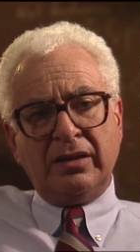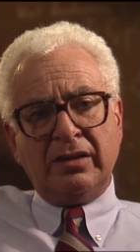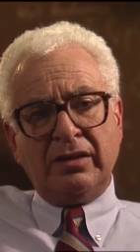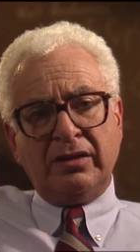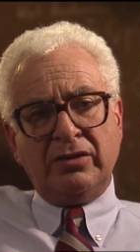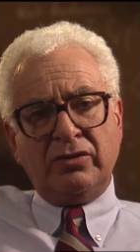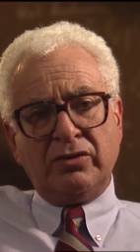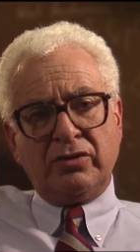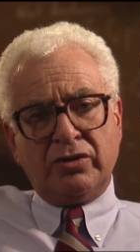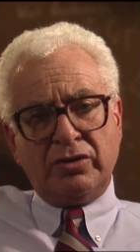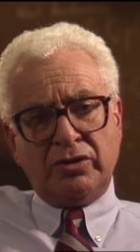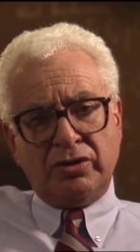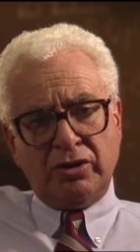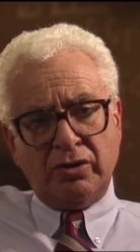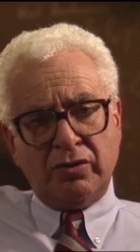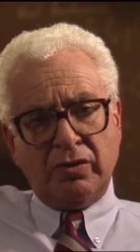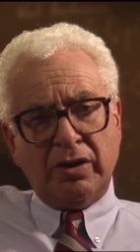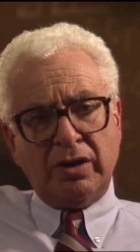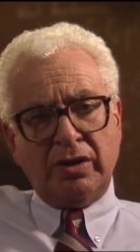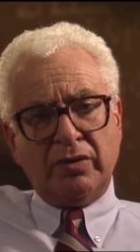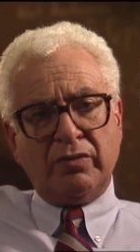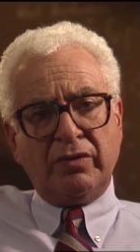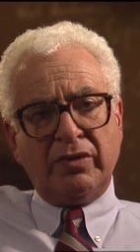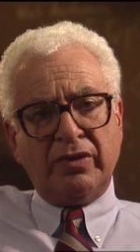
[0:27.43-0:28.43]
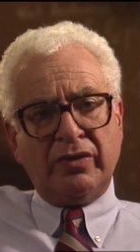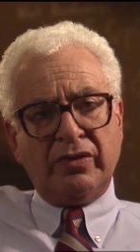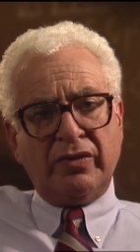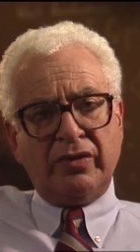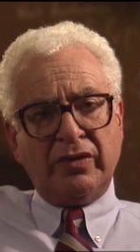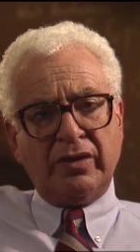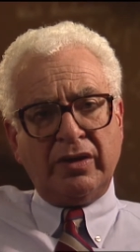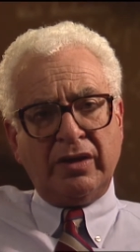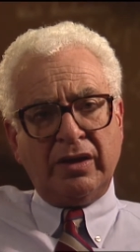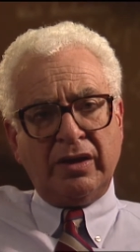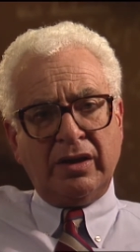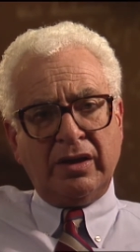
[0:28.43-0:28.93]
you could do it
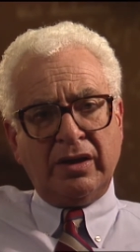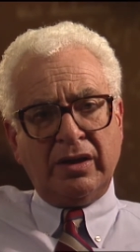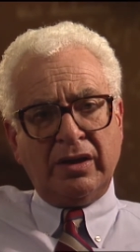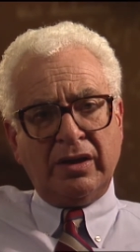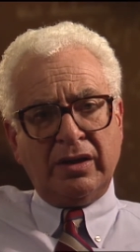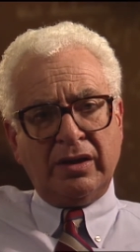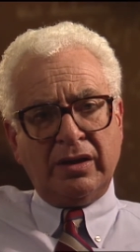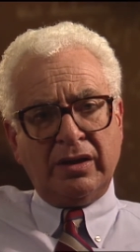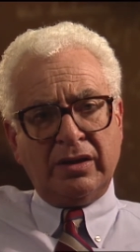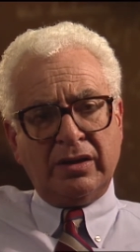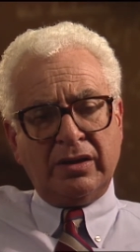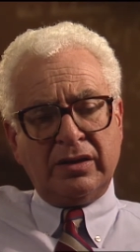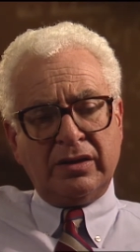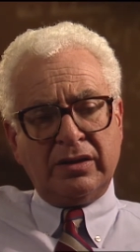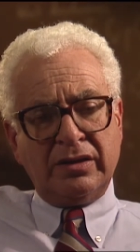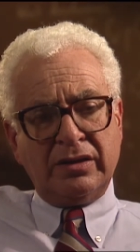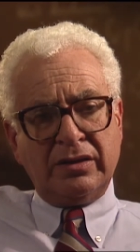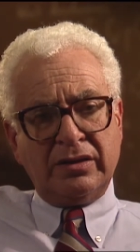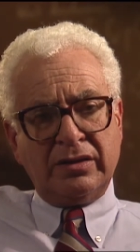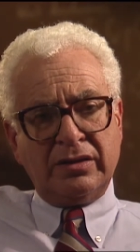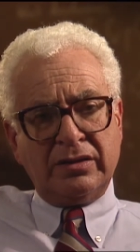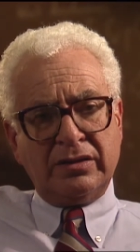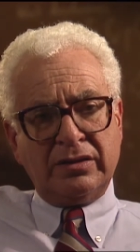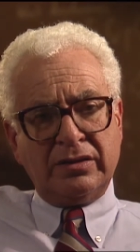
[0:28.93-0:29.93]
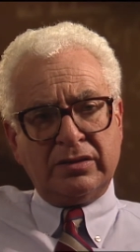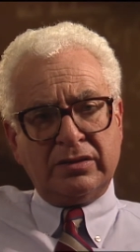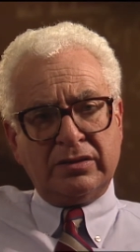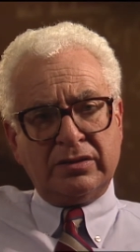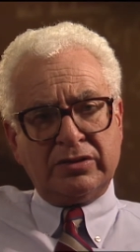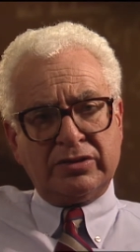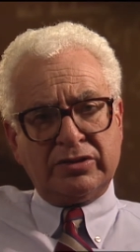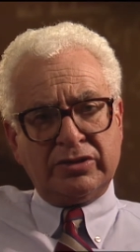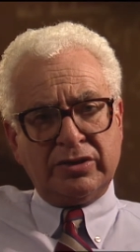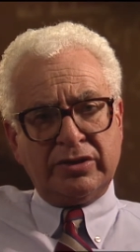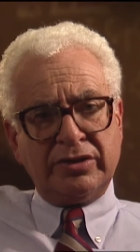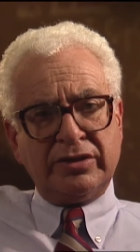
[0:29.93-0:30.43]
with a
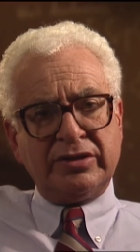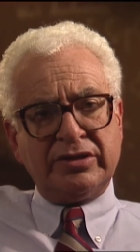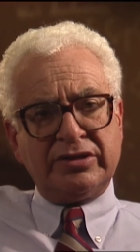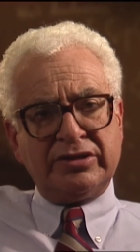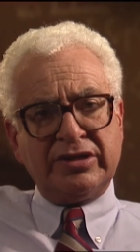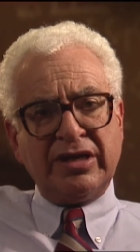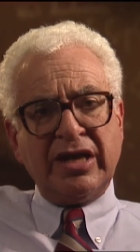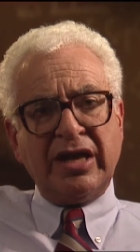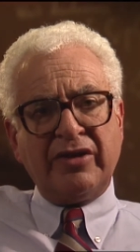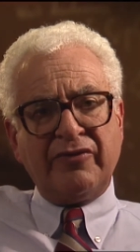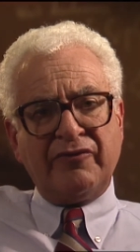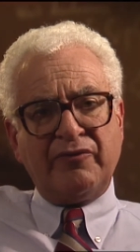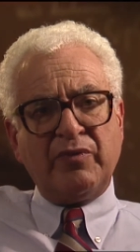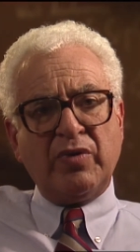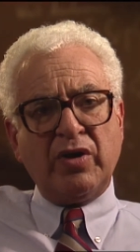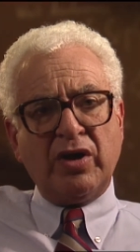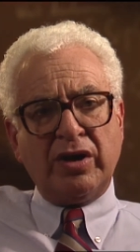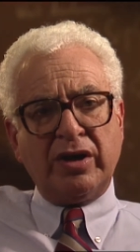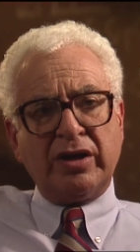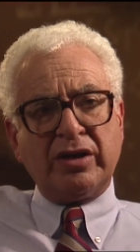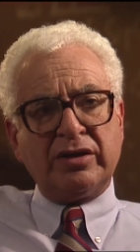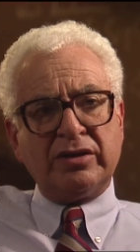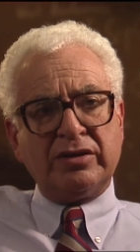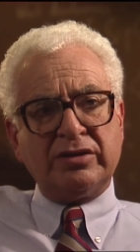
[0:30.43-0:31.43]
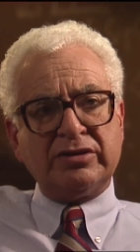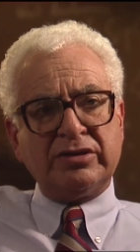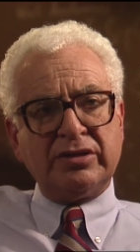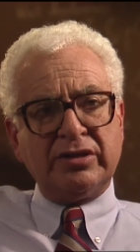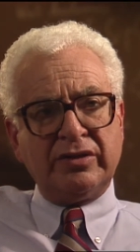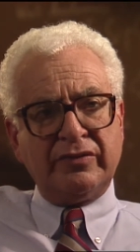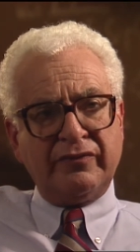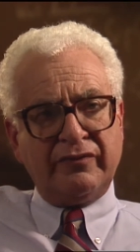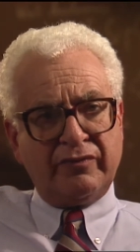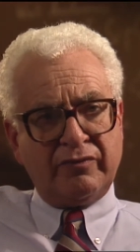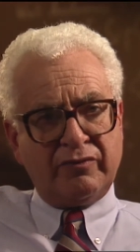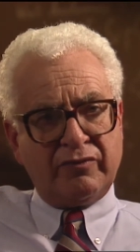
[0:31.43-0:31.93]
certain set of particles
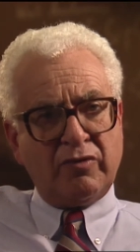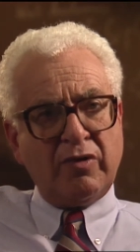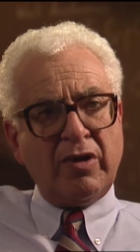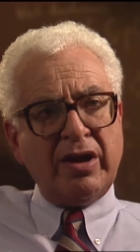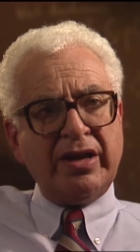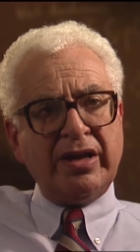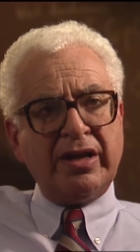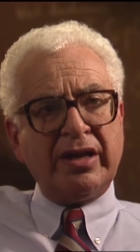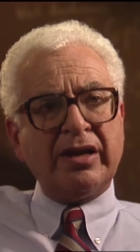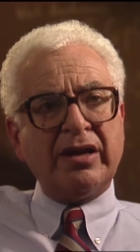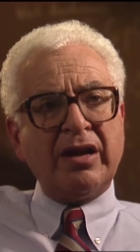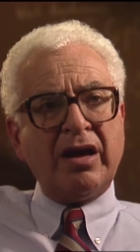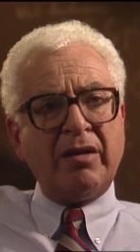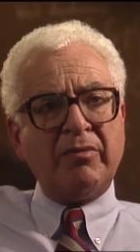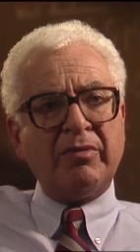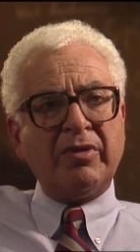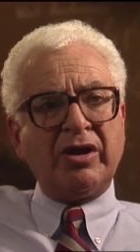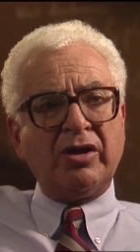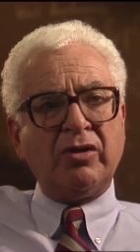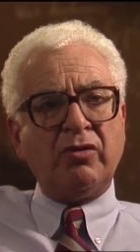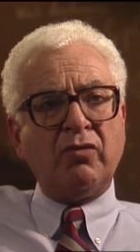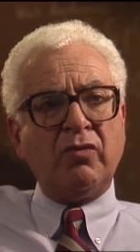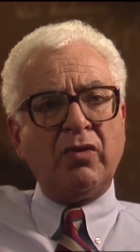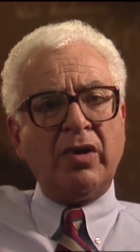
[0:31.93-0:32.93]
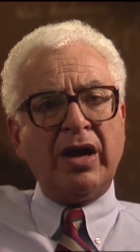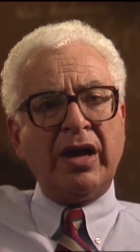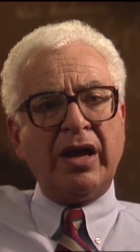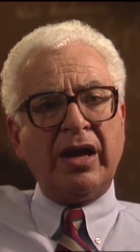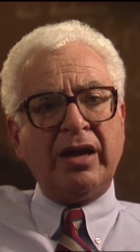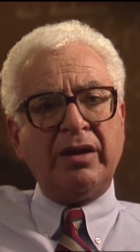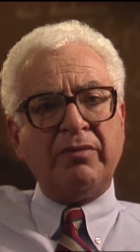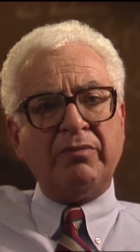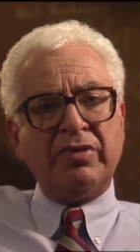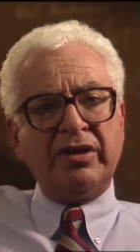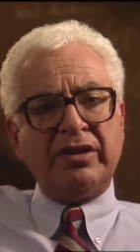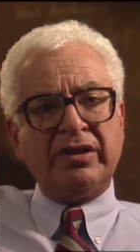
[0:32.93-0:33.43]
in a quite economical
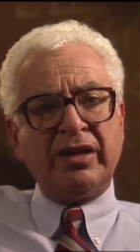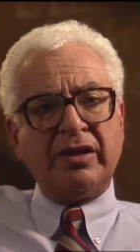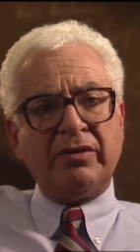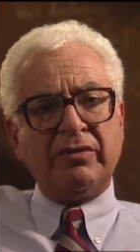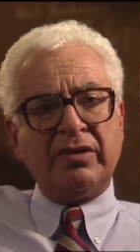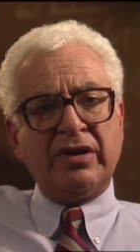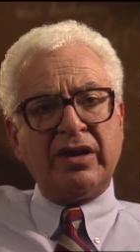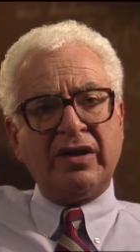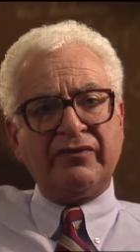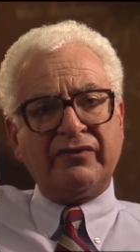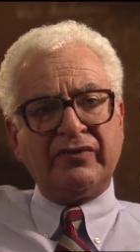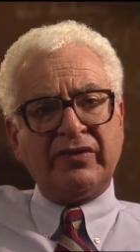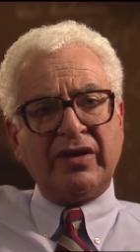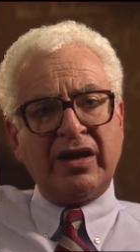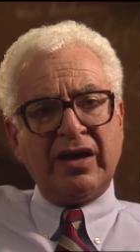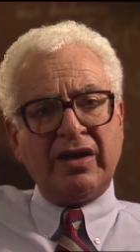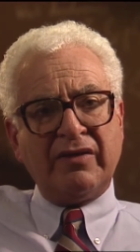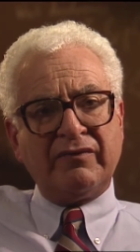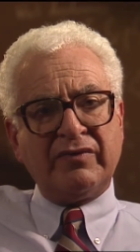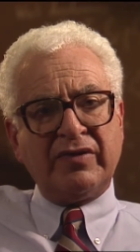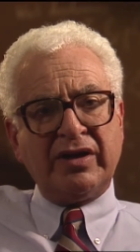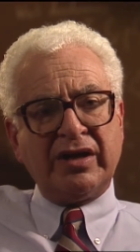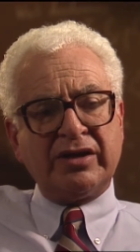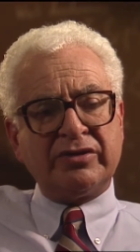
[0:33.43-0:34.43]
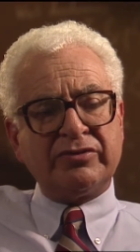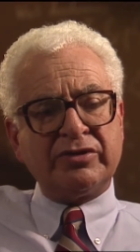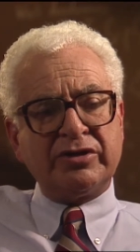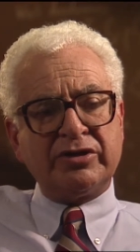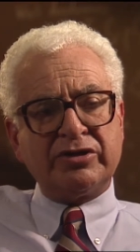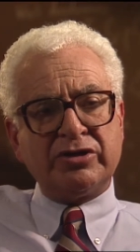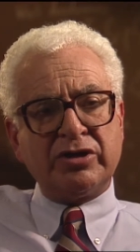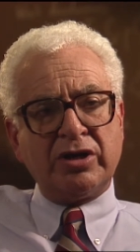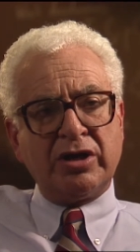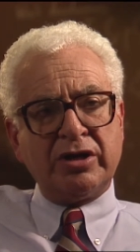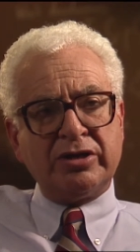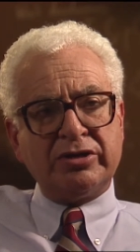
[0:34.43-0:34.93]
way, but they would have to have electric
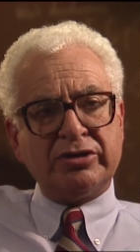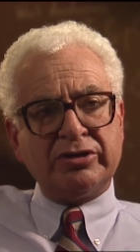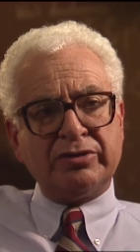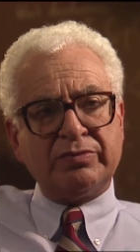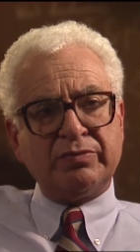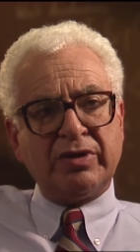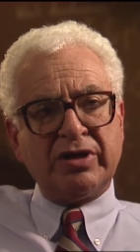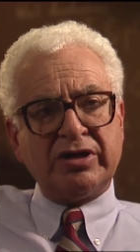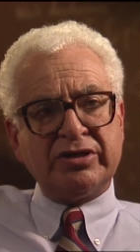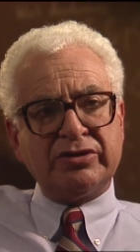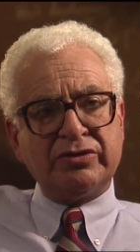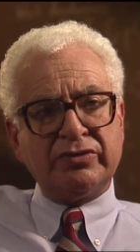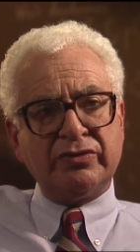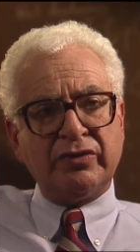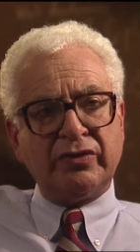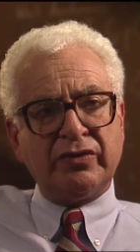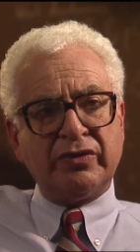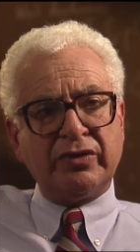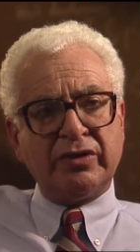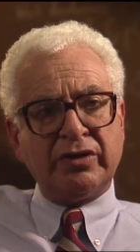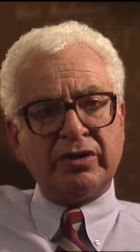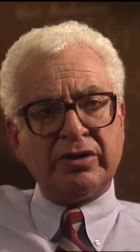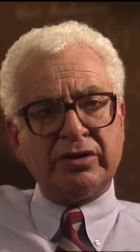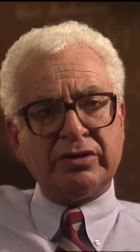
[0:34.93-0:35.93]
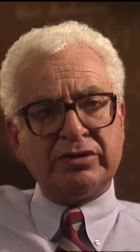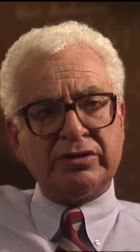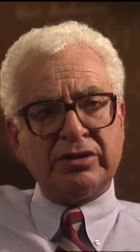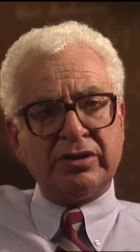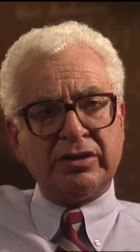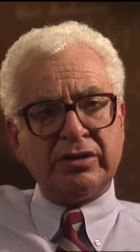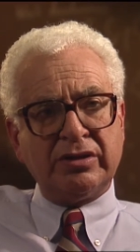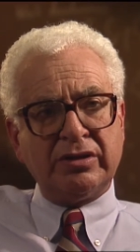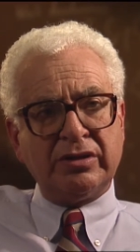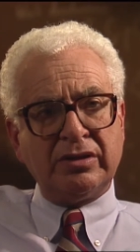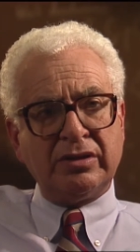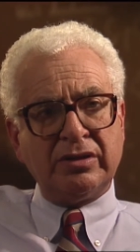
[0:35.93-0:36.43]
charges plus 2/3
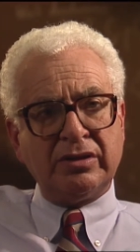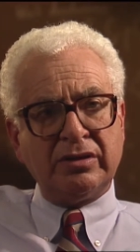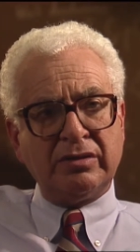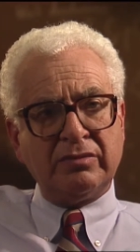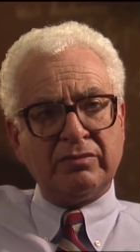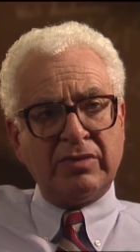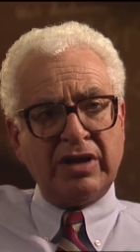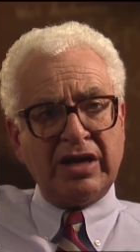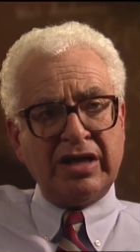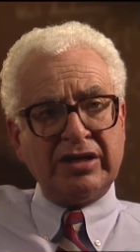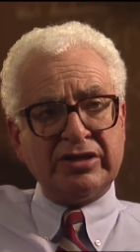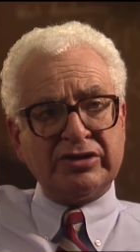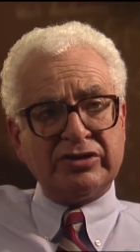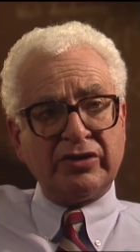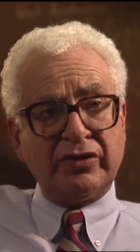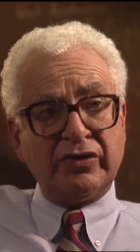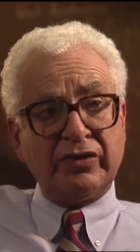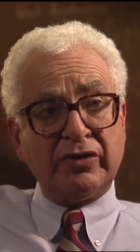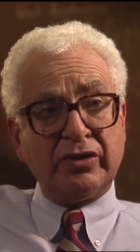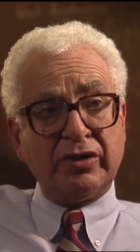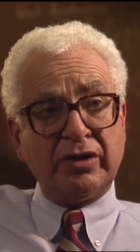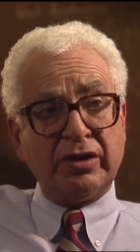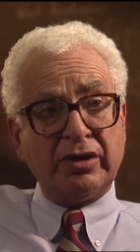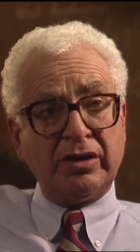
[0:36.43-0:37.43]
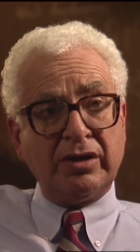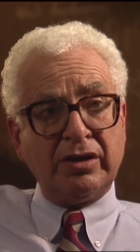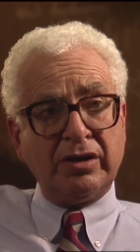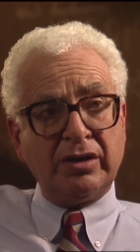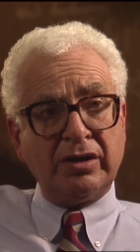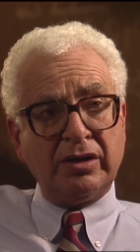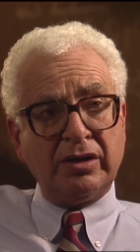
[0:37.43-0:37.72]
and minus 1/3.